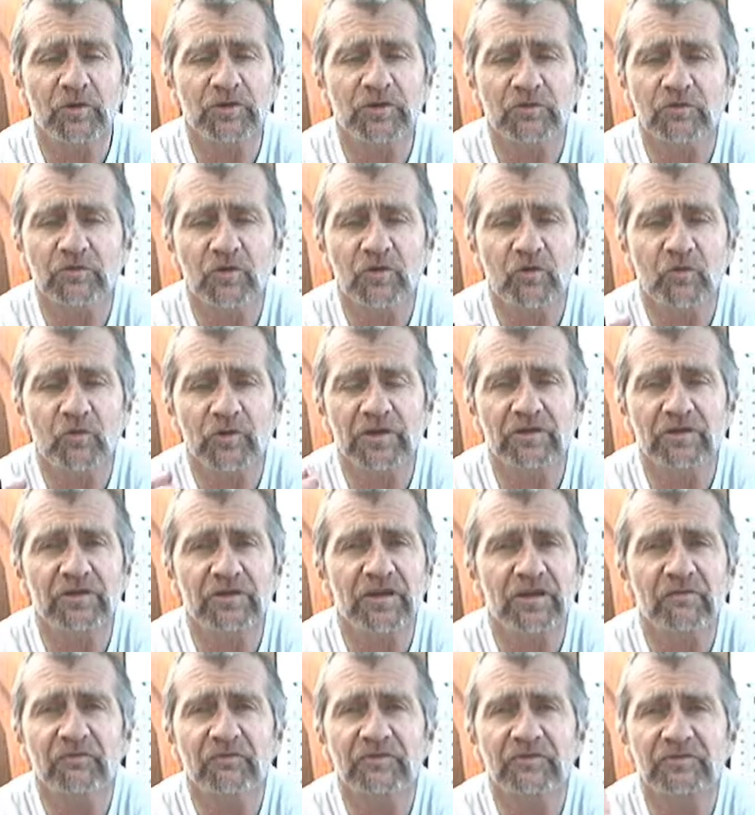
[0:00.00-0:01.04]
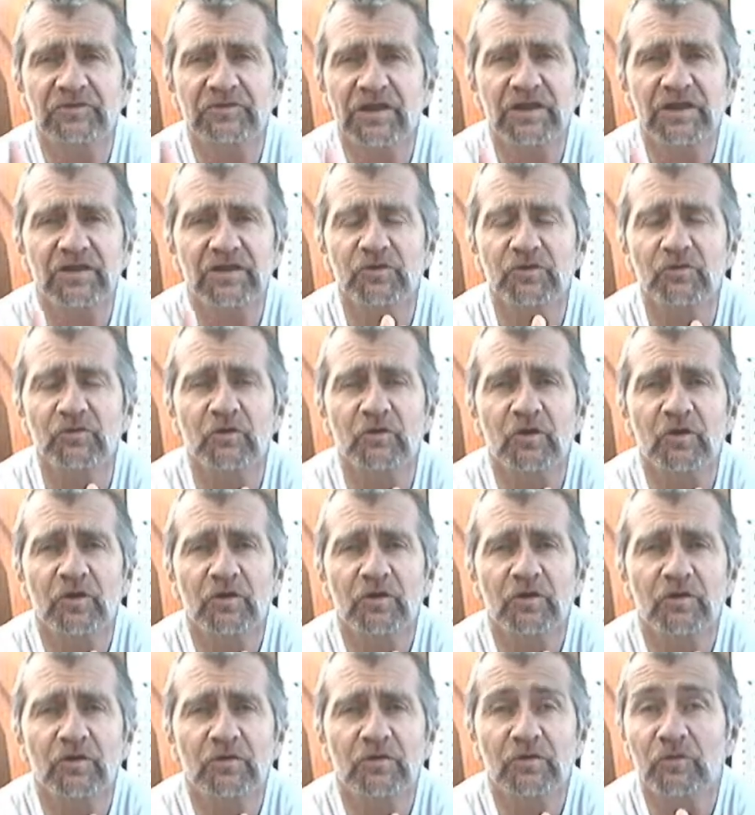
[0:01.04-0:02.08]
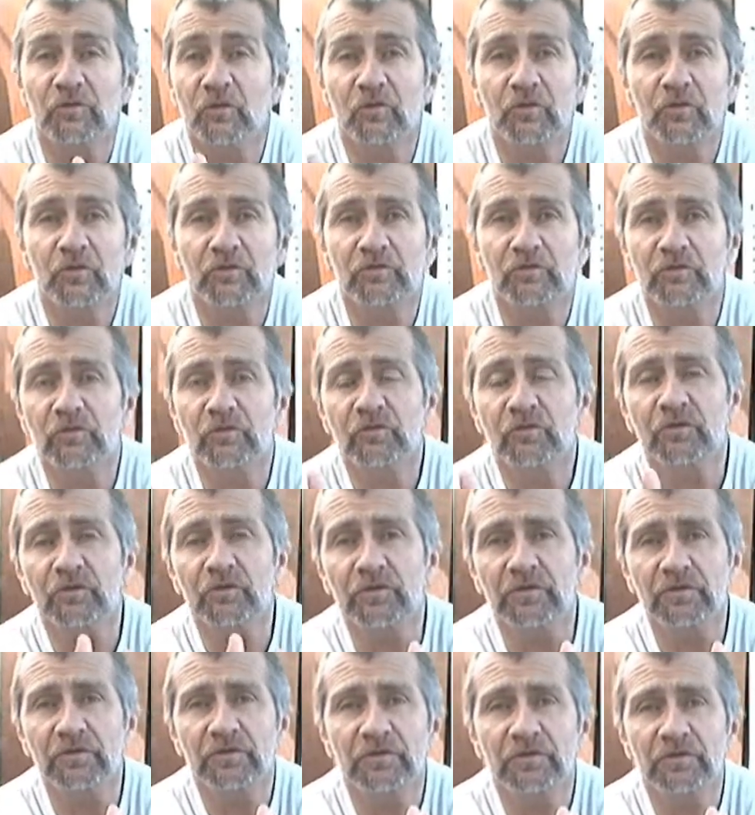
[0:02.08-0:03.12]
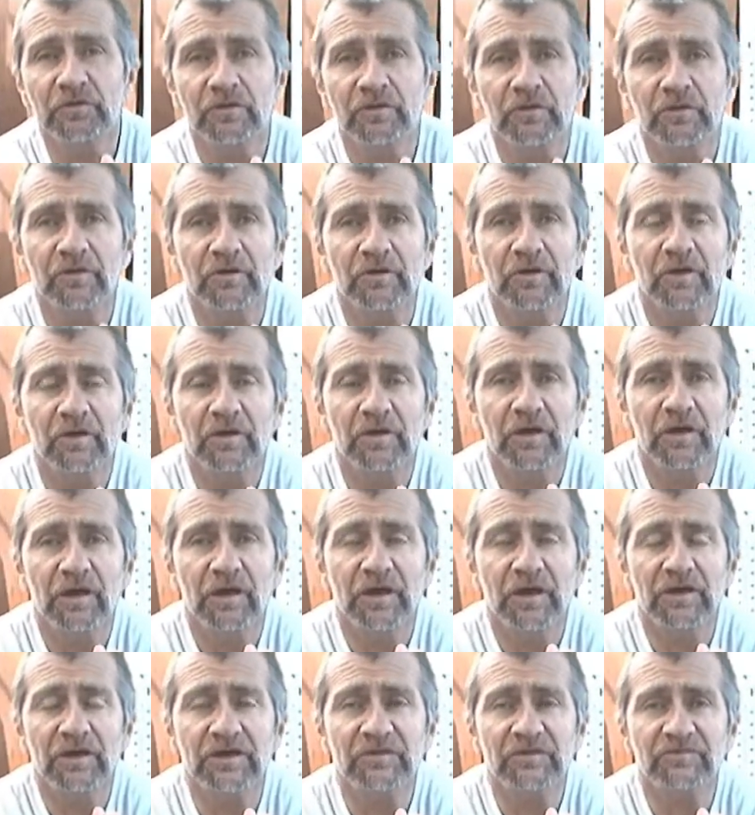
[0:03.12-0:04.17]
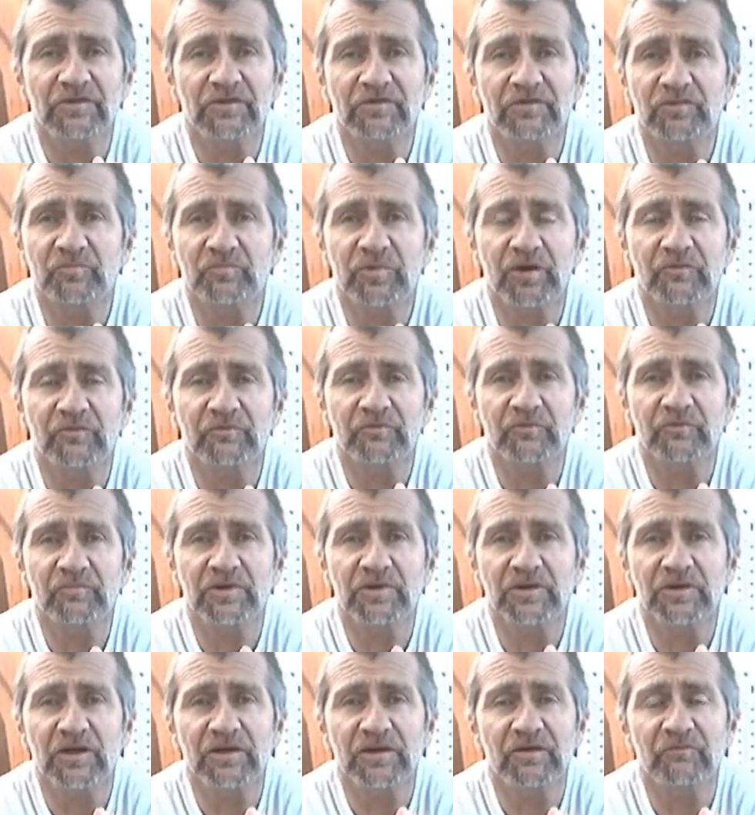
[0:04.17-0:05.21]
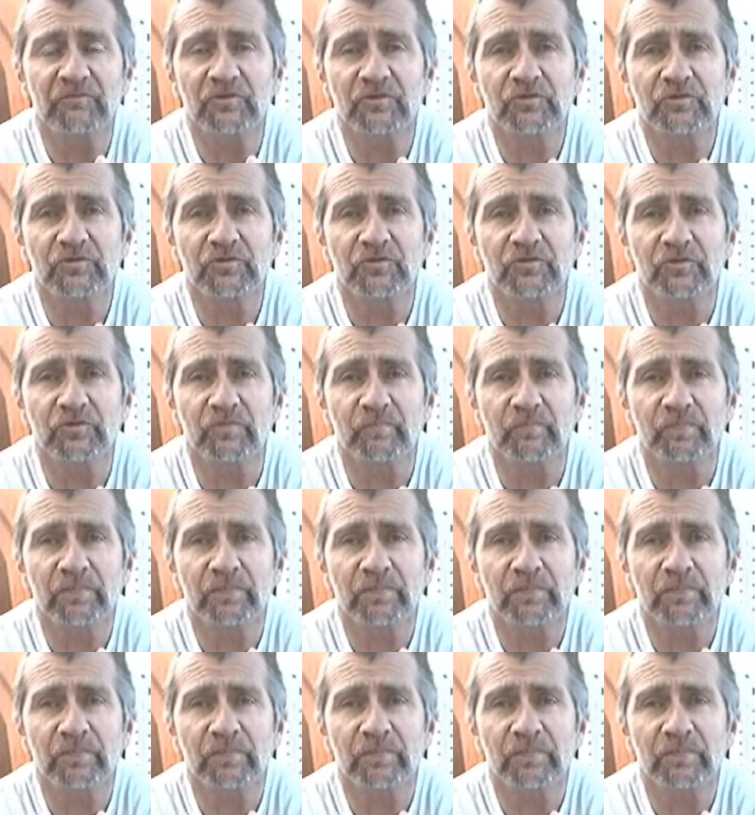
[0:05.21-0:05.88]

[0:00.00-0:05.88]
You know, he'll never say to you, Lord, Lord, and he says, depart from me, I never knew you.